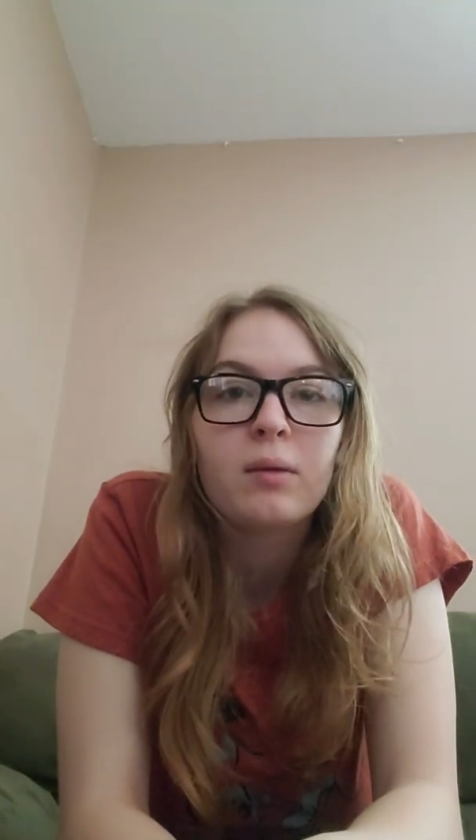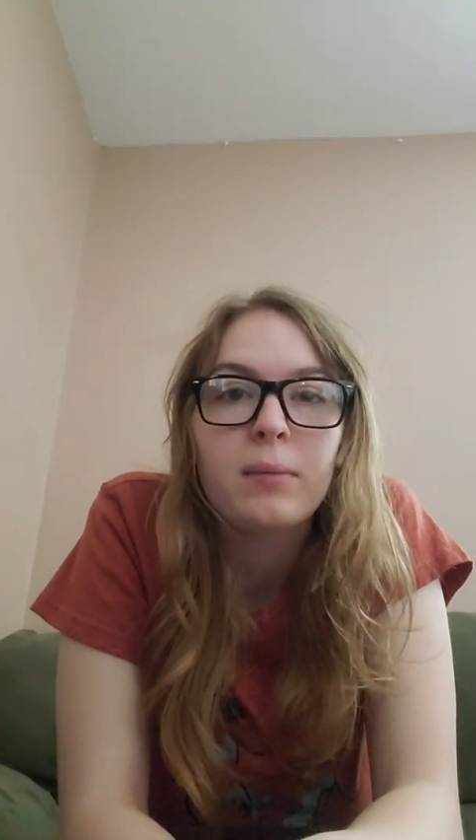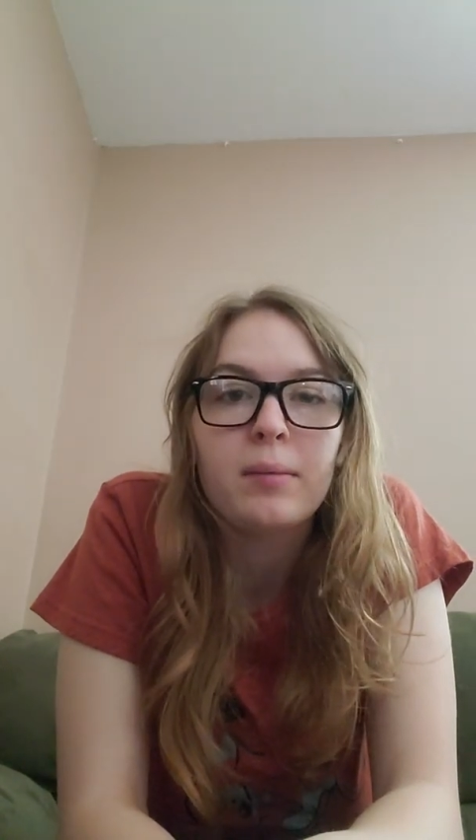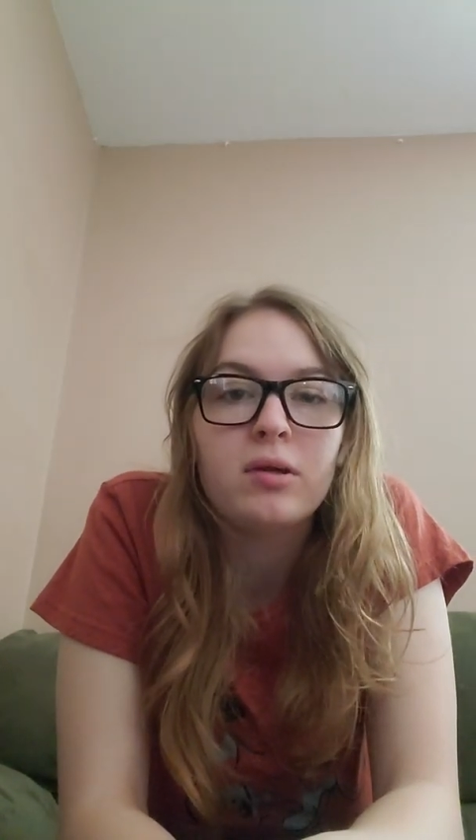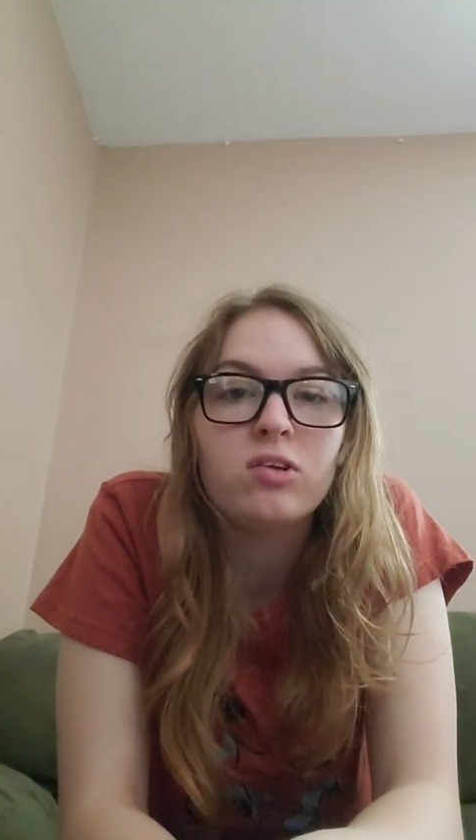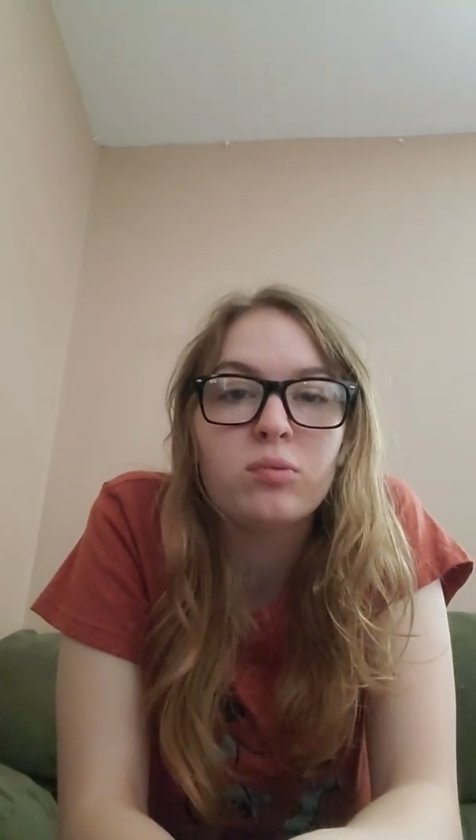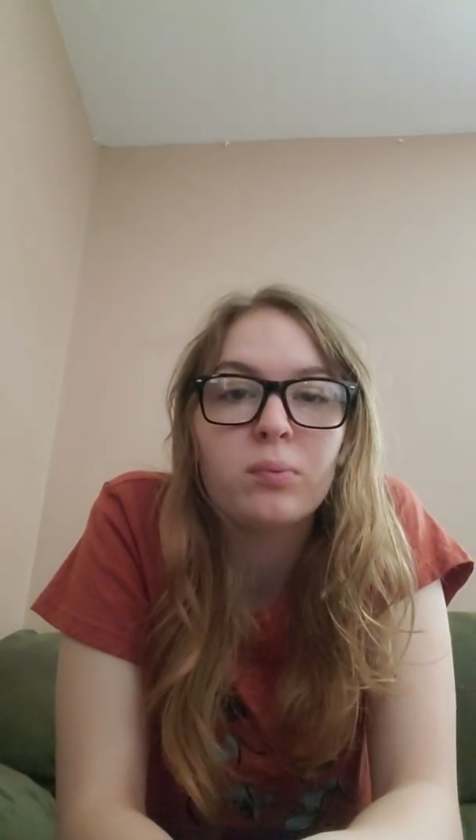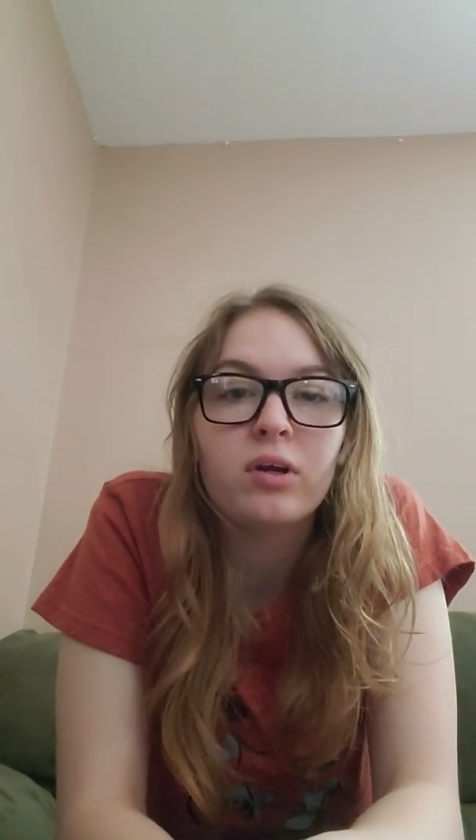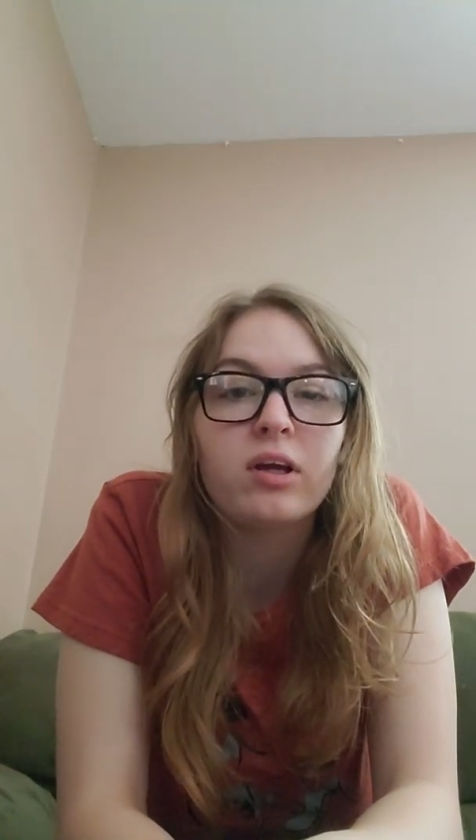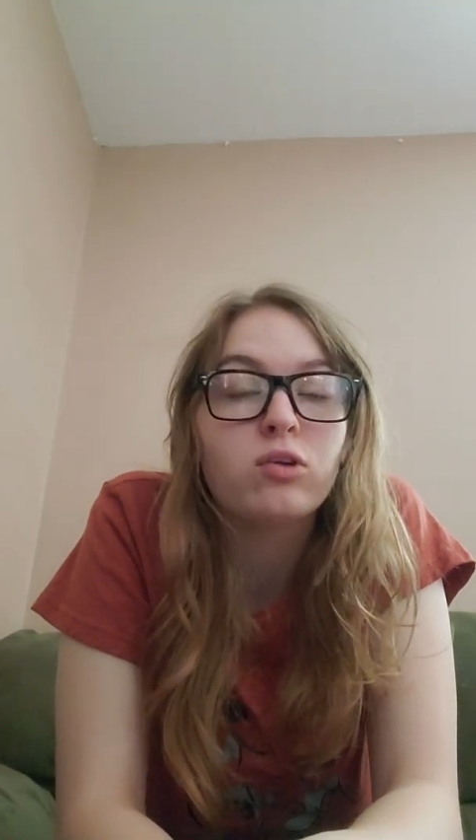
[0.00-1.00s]
maybe just
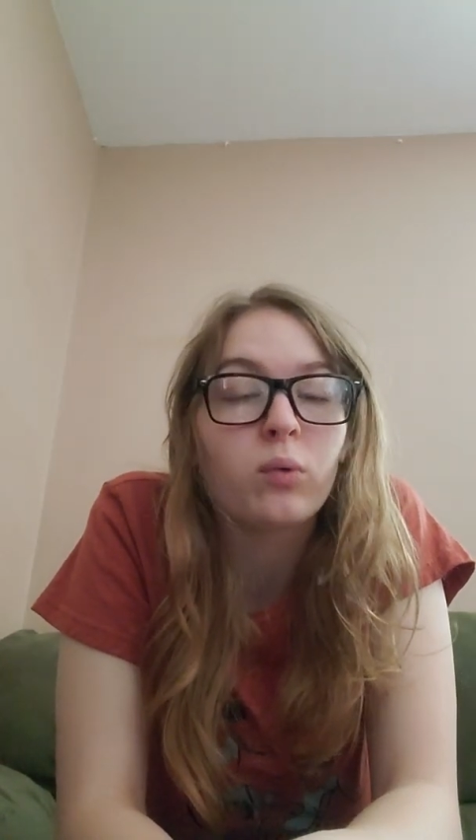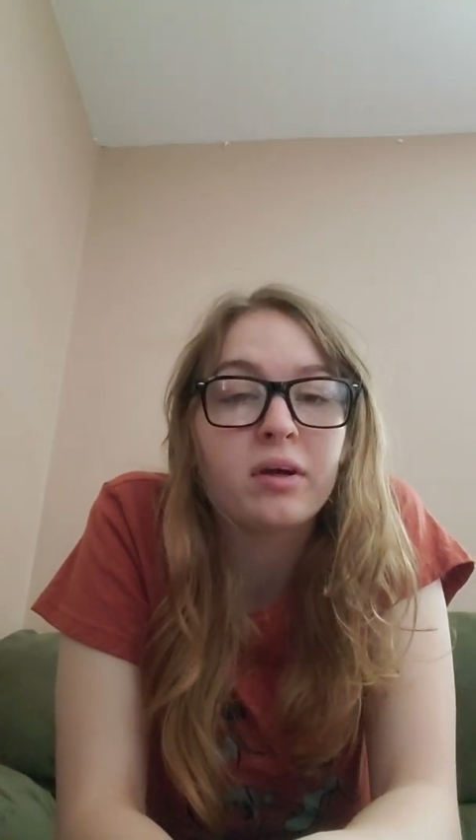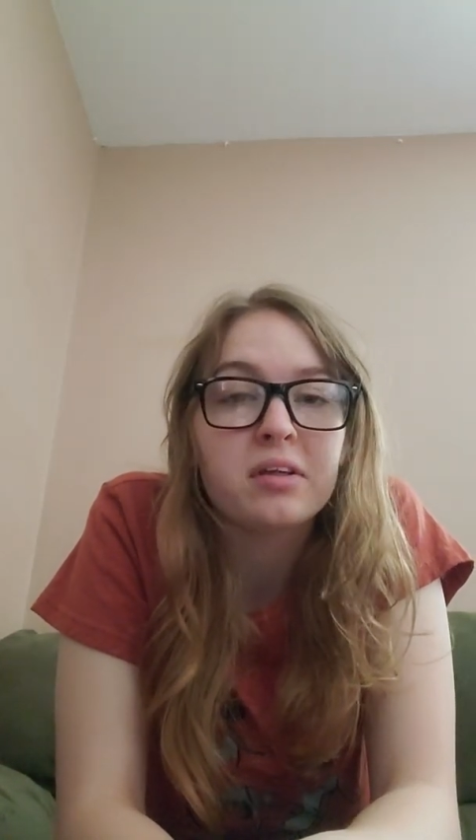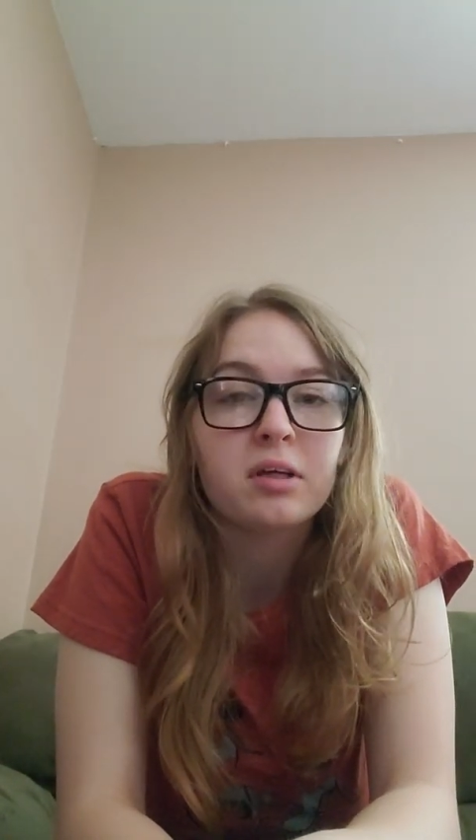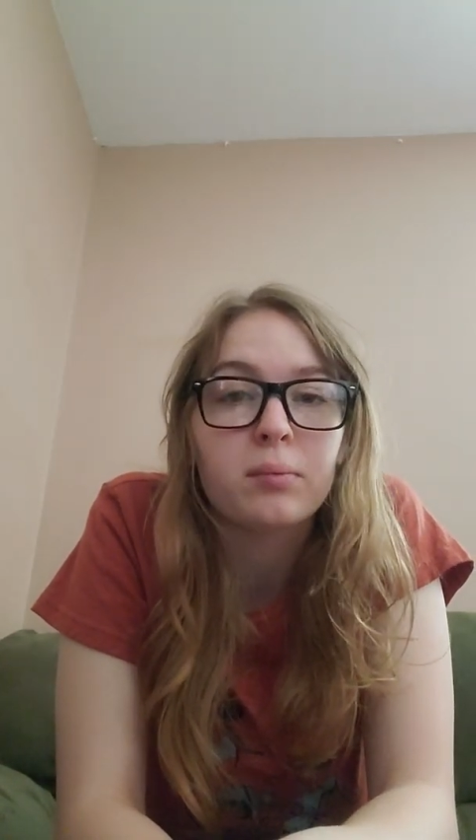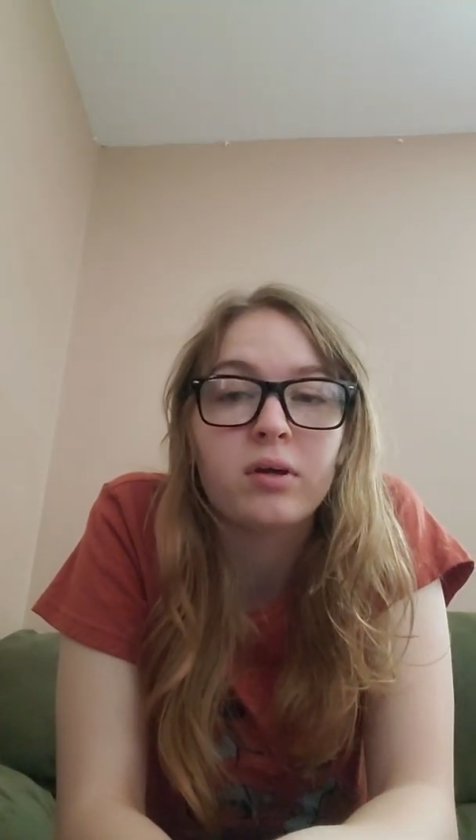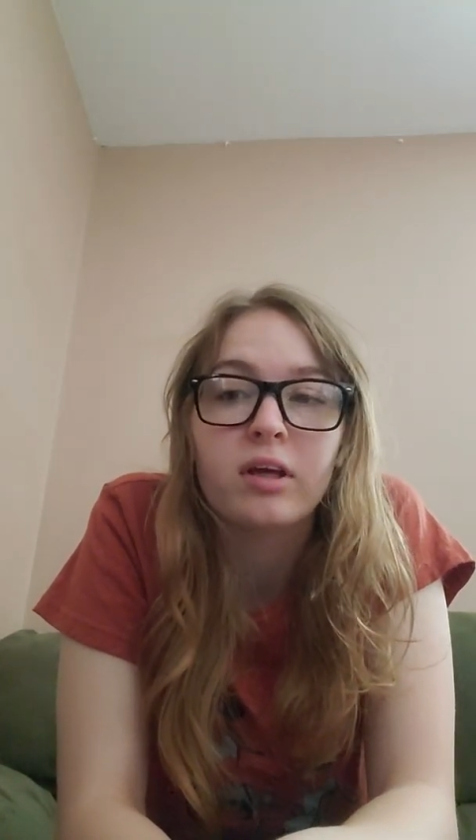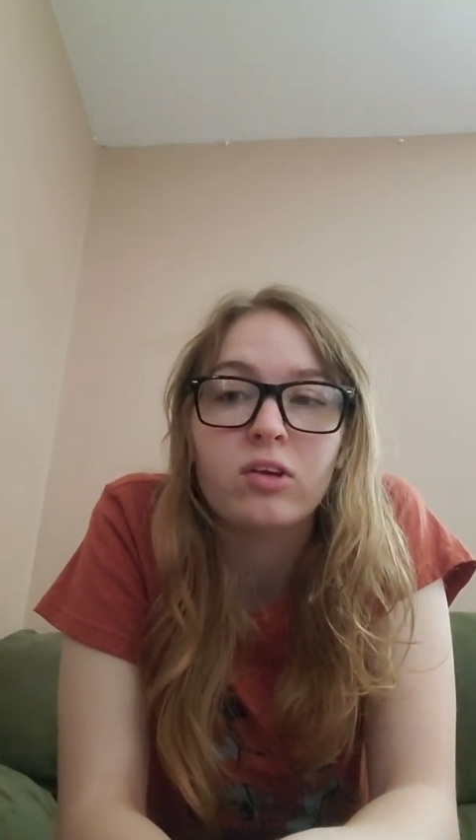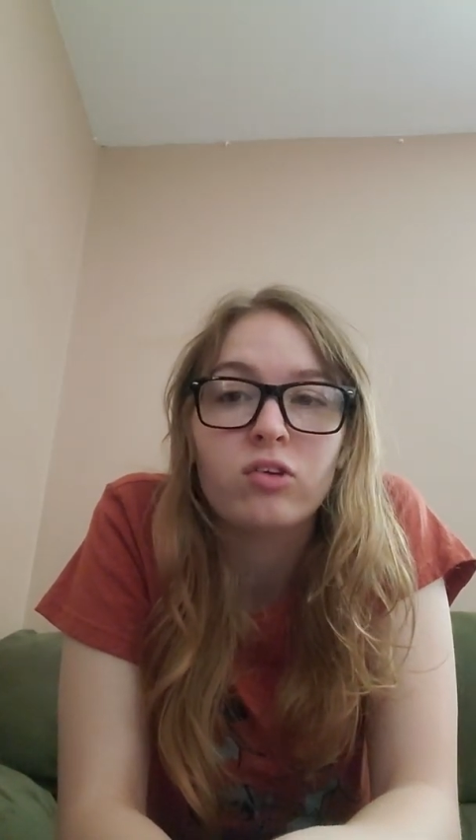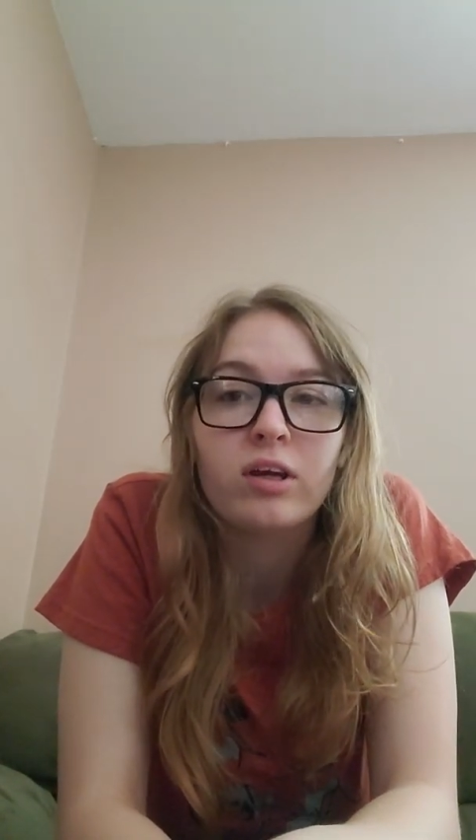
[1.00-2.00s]
putting a toy in there, putting
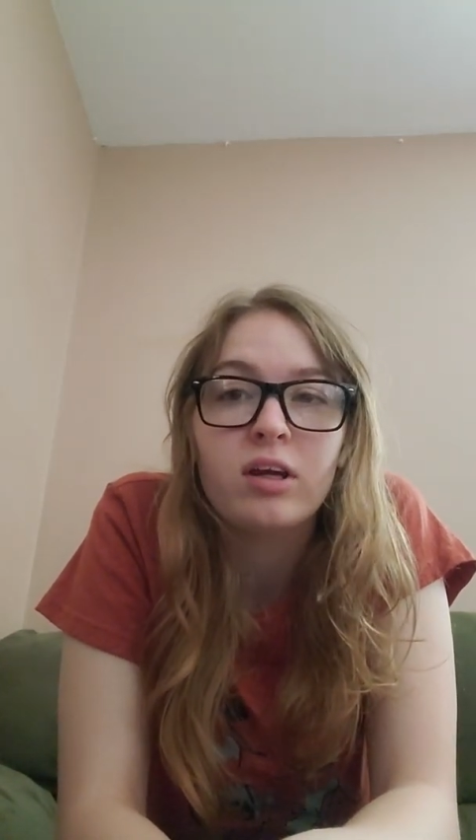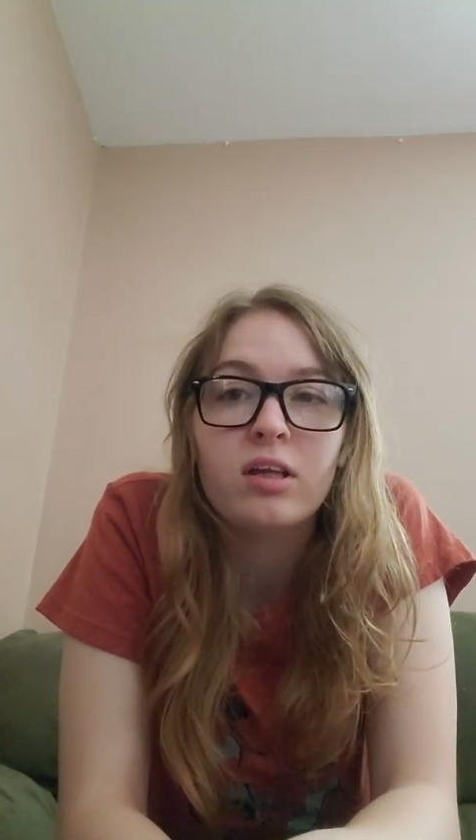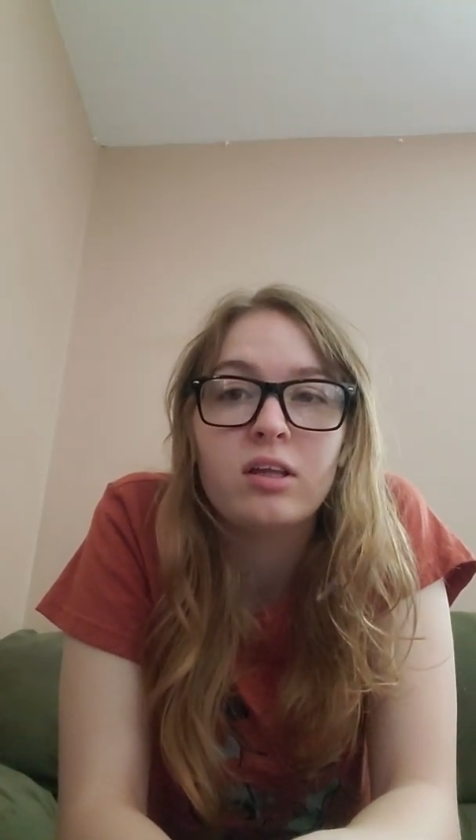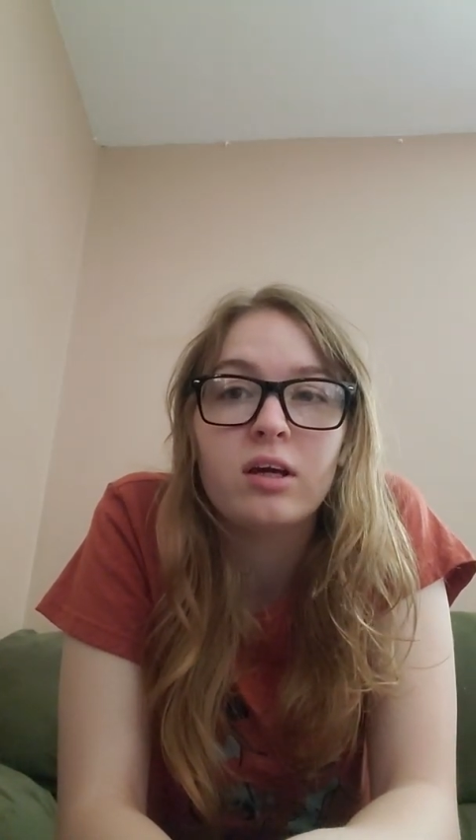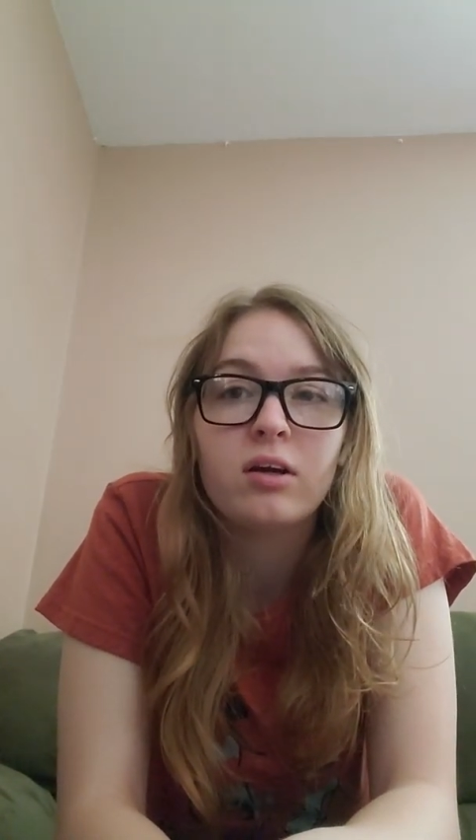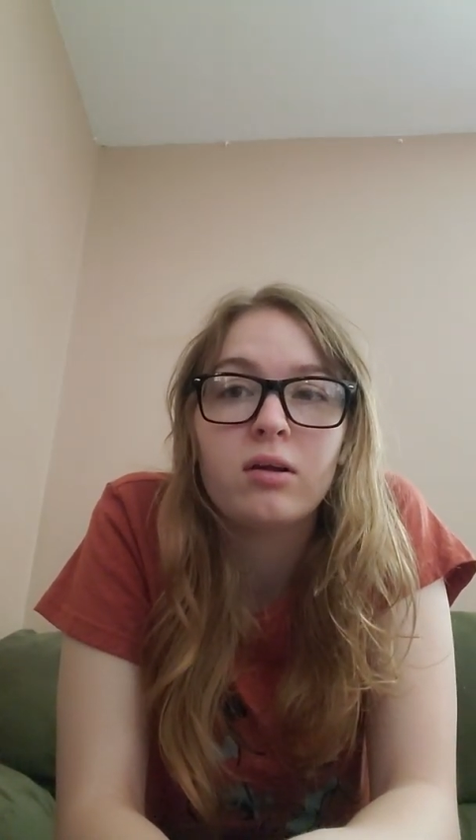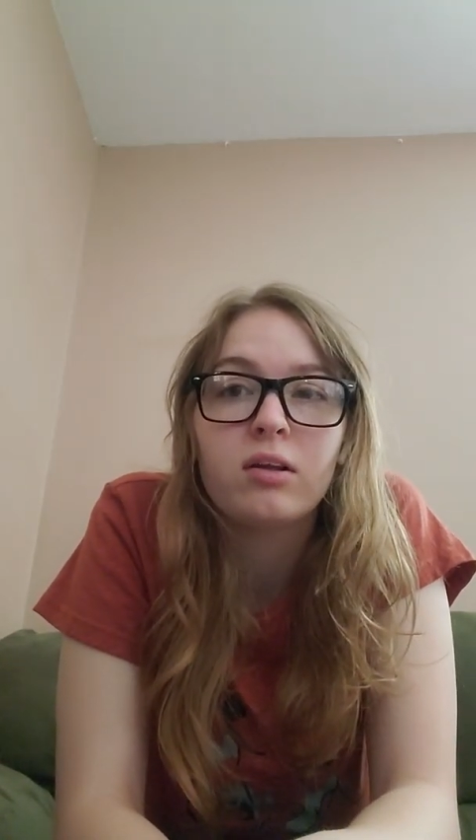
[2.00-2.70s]
a treat in there,